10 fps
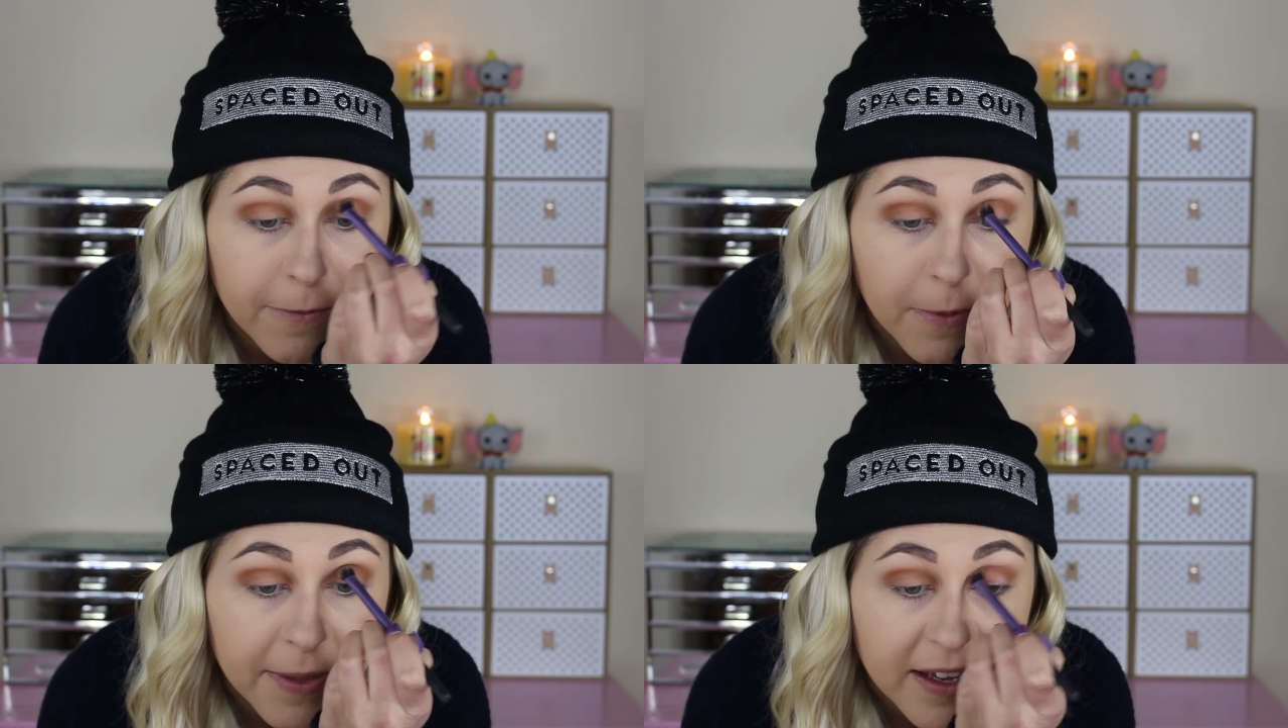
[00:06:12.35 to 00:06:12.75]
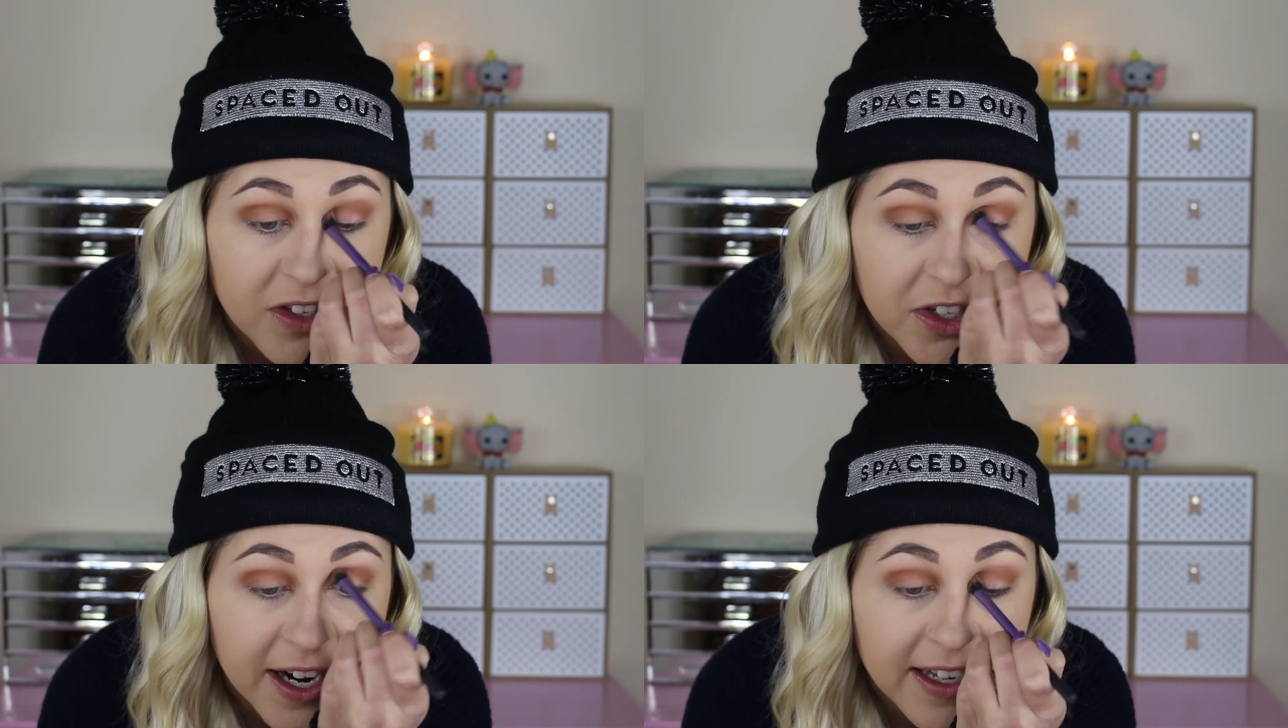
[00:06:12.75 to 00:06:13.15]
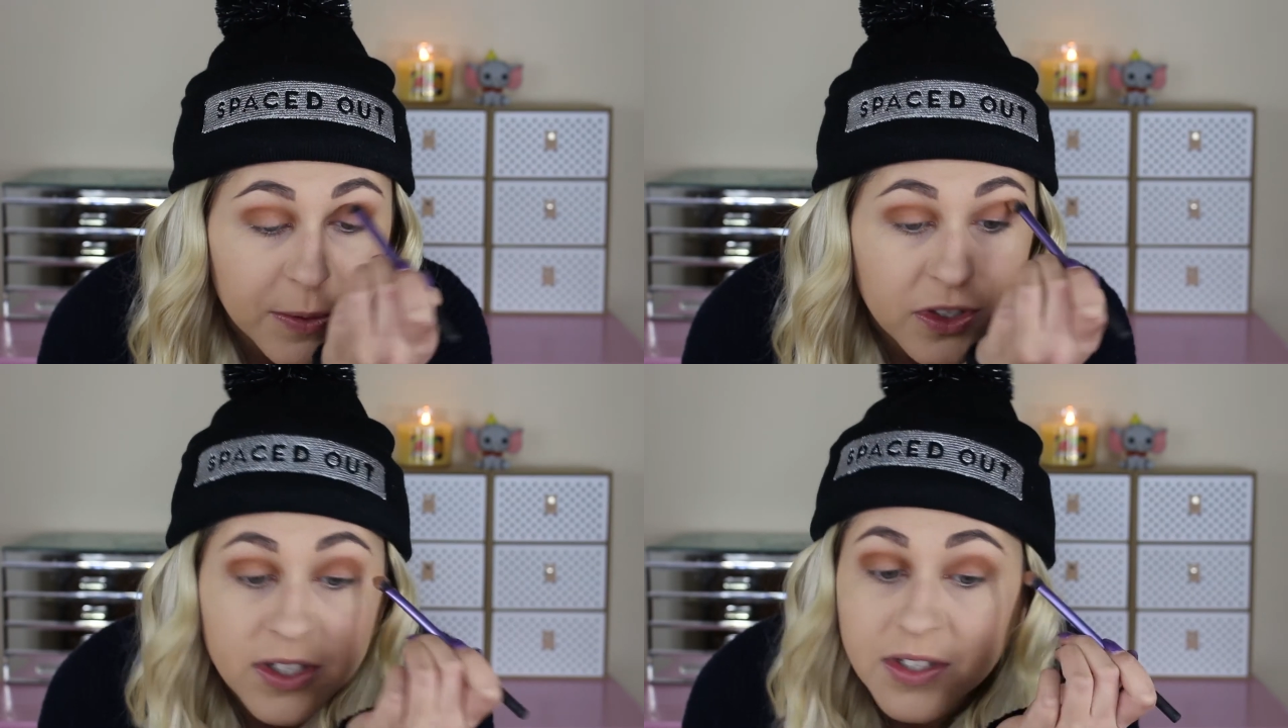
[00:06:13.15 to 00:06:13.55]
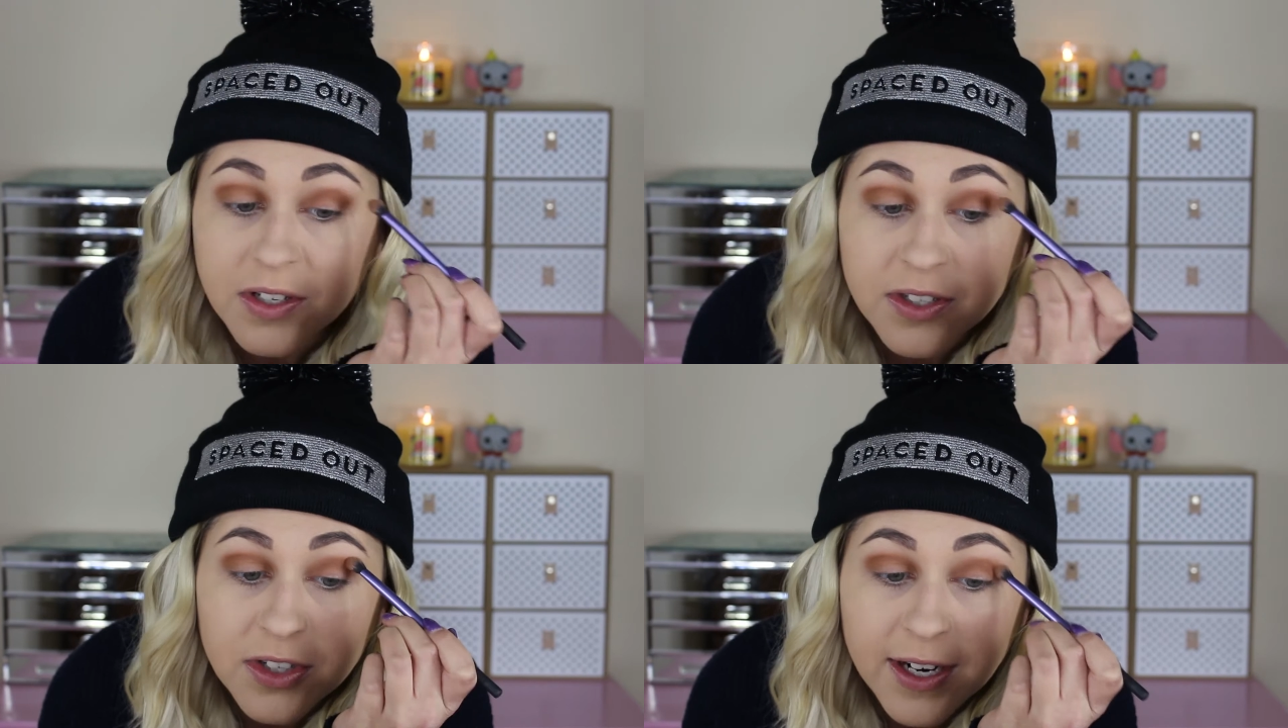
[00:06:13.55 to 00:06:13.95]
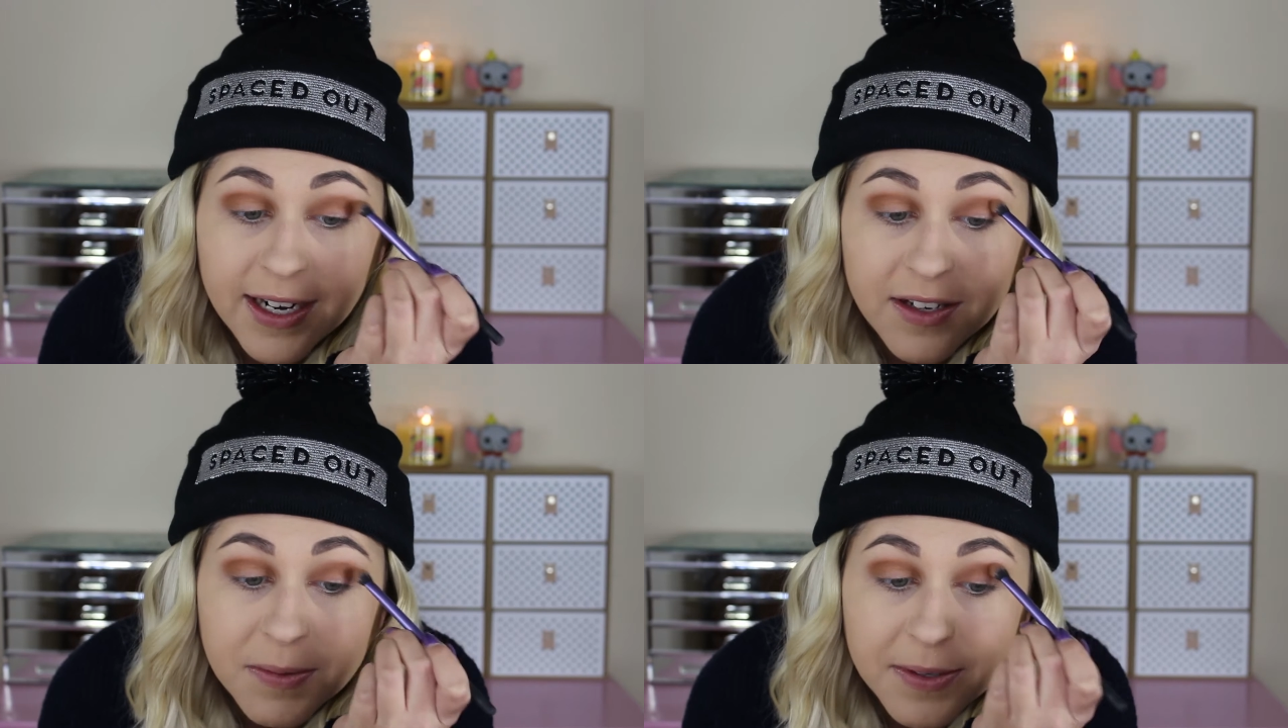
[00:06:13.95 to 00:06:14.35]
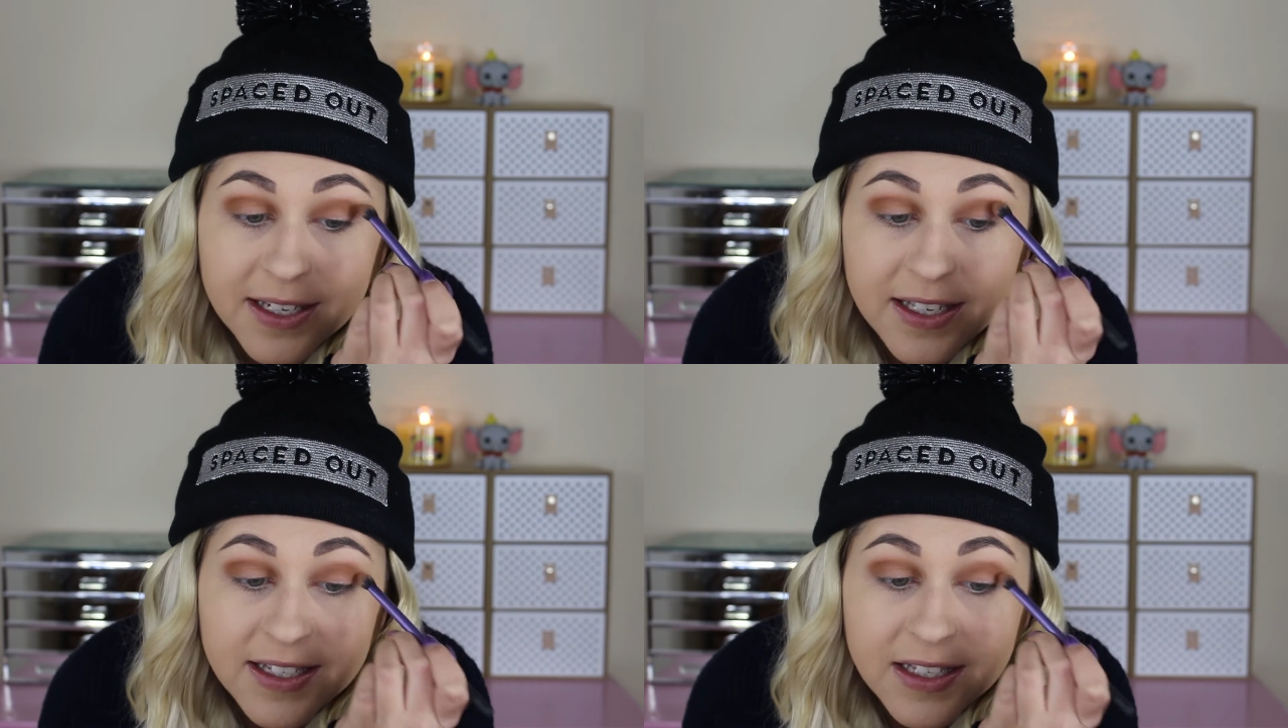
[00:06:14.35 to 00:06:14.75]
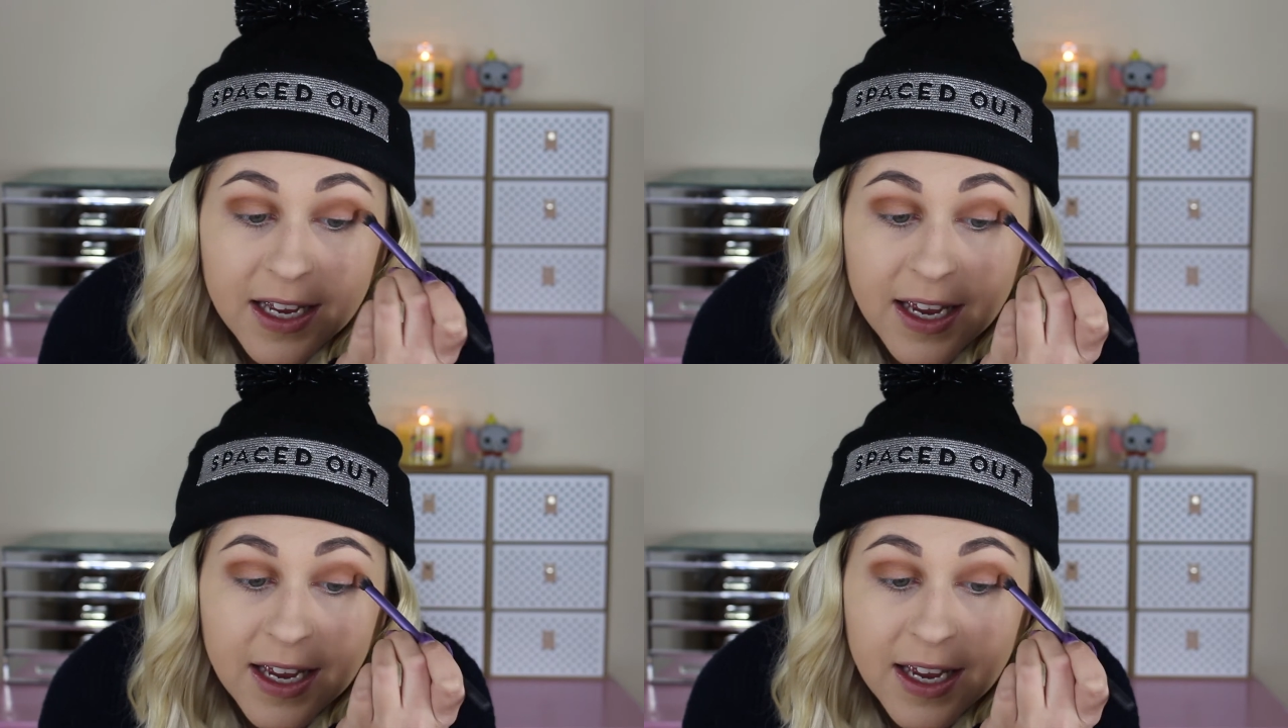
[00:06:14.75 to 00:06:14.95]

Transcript: from these shades, which is so strange because